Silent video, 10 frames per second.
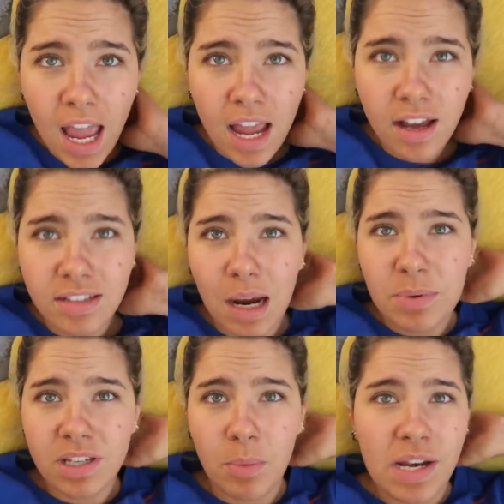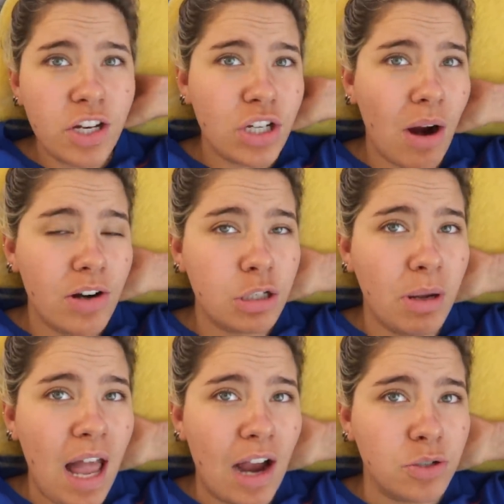And I was gonna wait to shower until
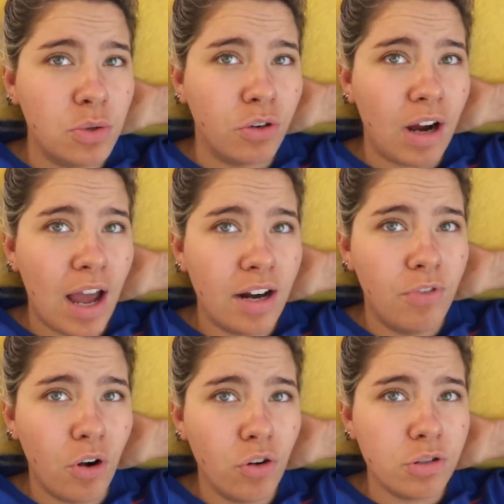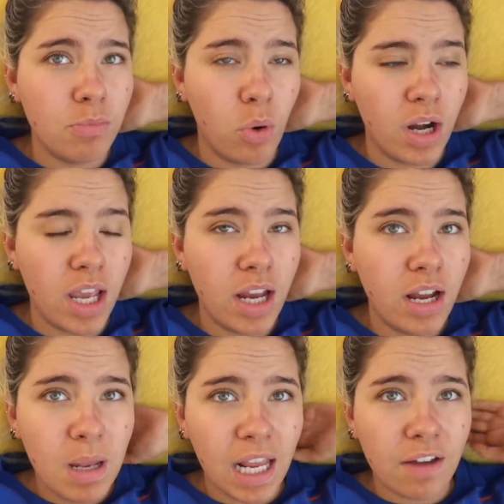my actual grad photos
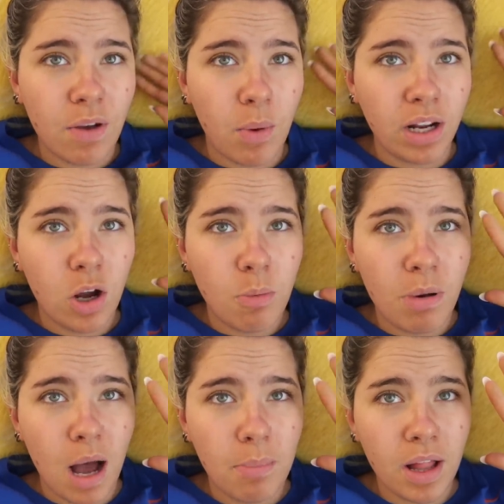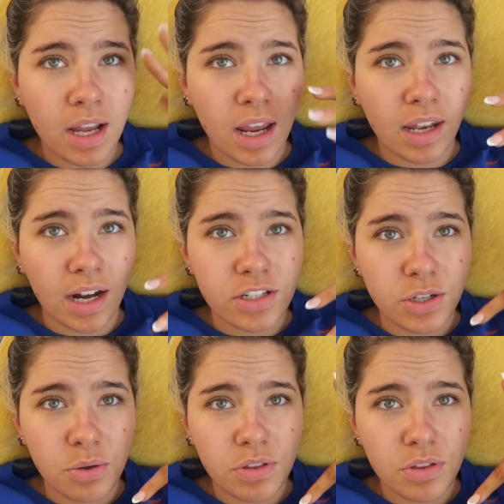morning. But like if I wanna go in public and like do